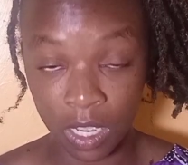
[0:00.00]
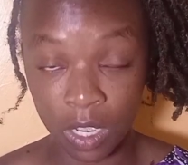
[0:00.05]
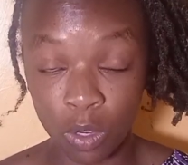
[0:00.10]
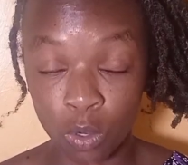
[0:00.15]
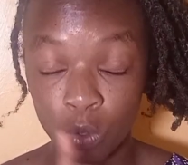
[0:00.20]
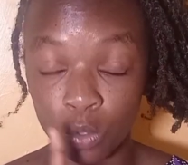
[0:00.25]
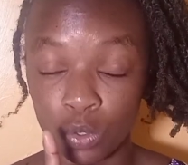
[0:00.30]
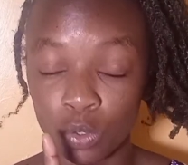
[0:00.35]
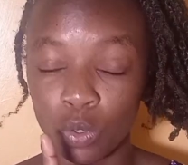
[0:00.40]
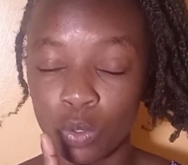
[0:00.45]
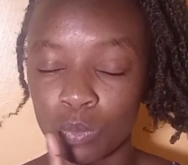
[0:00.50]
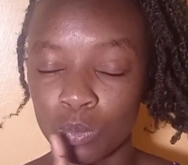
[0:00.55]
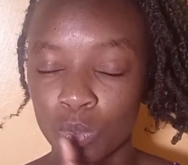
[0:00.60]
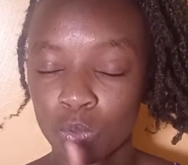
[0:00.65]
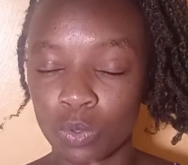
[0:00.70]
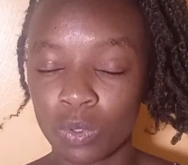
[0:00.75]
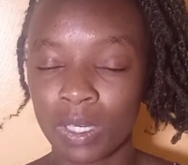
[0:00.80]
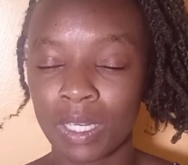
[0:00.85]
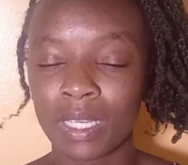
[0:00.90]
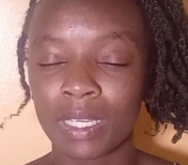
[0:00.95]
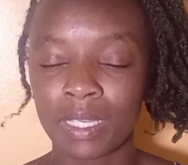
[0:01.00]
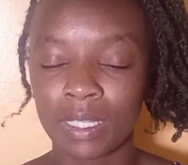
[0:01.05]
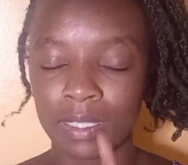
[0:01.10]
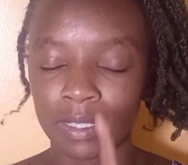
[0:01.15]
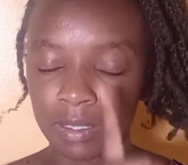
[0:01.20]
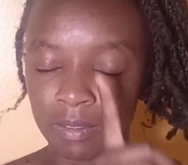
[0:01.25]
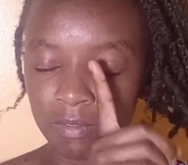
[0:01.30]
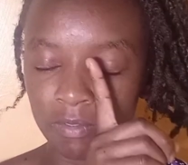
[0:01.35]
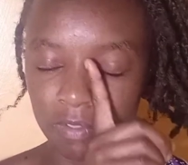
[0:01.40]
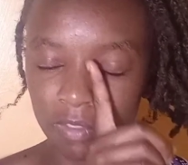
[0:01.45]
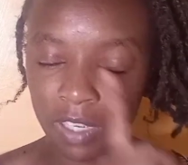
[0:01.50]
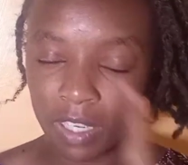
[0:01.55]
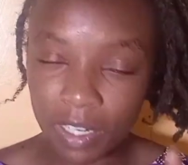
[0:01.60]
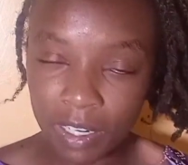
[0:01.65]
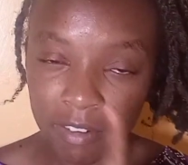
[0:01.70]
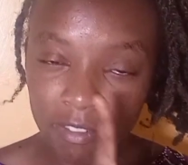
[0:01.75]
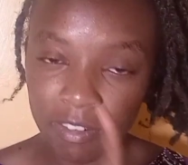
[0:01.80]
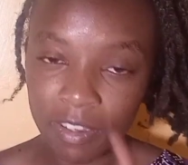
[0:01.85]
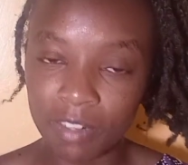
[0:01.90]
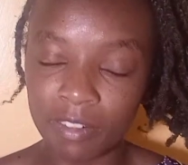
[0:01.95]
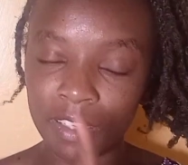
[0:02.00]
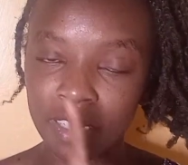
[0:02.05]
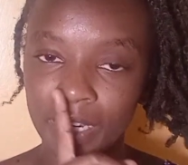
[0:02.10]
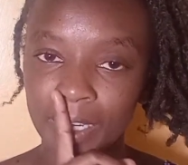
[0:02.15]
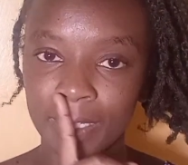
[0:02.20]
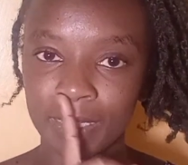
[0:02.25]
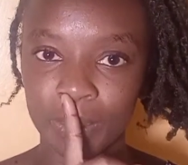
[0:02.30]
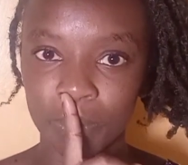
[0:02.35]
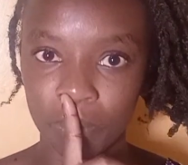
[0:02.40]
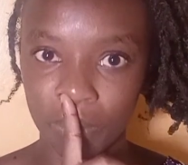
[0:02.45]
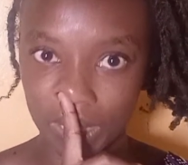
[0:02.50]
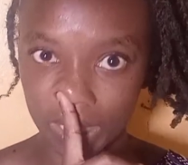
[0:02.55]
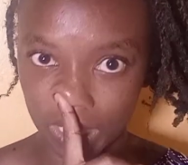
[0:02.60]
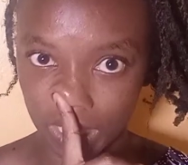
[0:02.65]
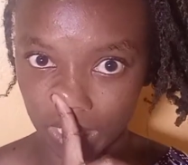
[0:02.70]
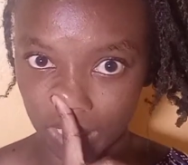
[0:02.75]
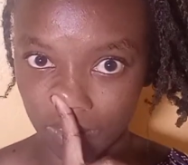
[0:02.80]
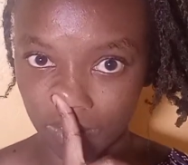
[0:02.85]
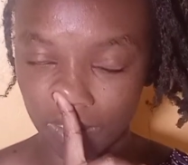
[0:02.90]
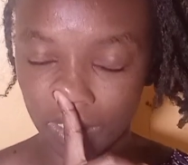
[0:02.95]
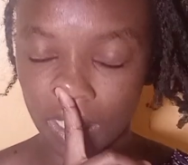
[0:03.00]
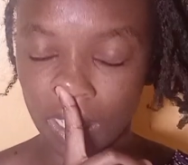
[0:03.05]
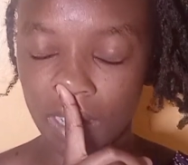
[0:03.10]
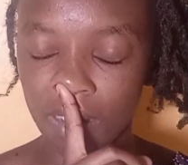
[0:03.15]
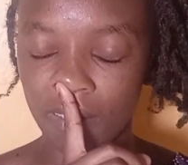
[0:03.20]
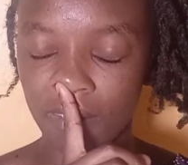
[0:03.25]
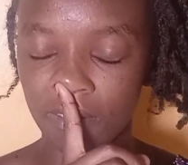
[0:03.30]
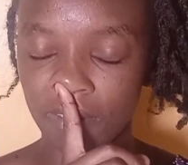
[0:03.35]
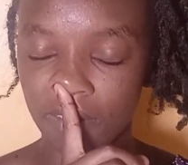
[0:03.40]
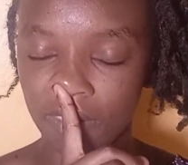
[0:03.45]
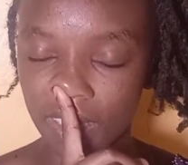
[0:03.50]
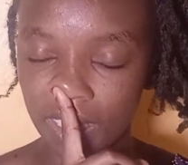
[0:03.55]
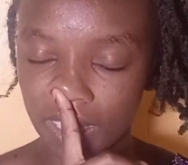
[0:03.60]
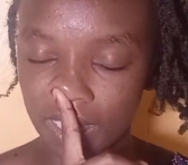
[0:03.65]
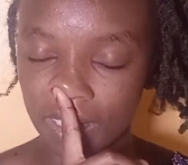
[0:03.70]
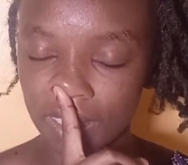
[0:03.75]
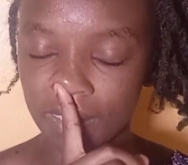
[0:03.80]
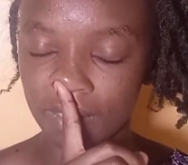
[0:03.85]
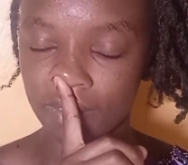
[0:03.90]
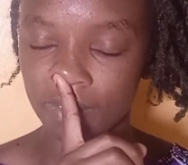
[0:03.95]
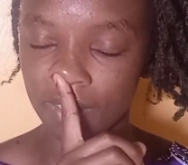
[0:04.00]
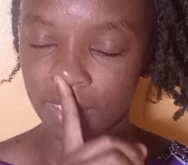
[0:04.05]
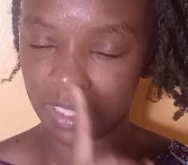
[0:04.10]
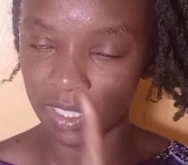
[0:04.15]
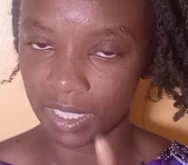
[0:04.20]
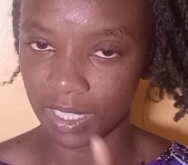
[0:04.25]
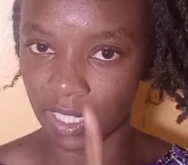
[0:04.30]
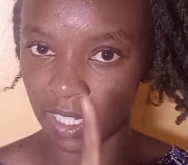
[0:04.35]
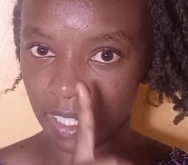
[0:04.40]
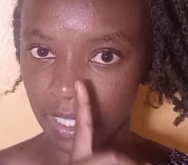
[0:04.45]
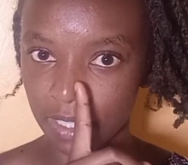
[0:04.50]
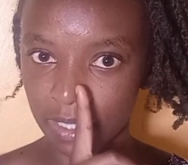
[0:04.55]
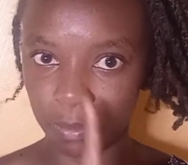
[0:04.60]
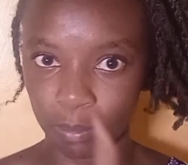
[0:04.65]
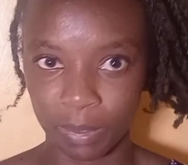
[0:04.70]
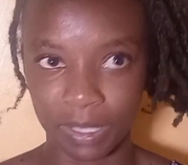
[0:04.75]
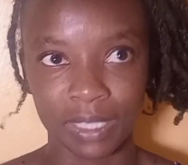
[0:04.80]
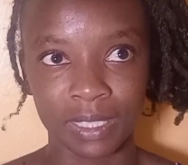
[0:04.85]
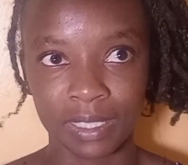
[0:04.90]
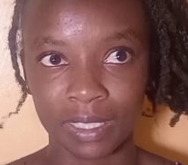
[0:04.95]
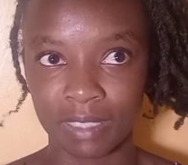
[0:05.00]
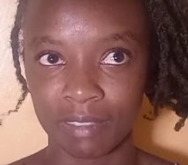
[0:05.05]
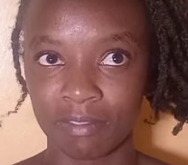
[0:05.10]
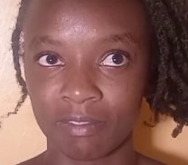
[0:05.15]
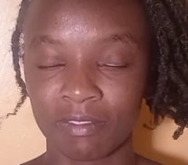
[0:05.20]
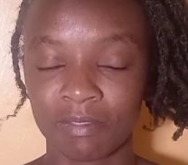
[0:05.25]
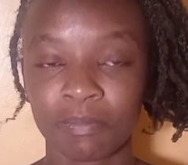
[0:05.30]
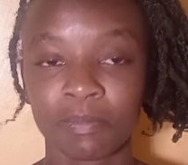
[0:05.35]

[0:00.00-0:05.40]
Because homeschooling is very, very expensive. Very, very expensive.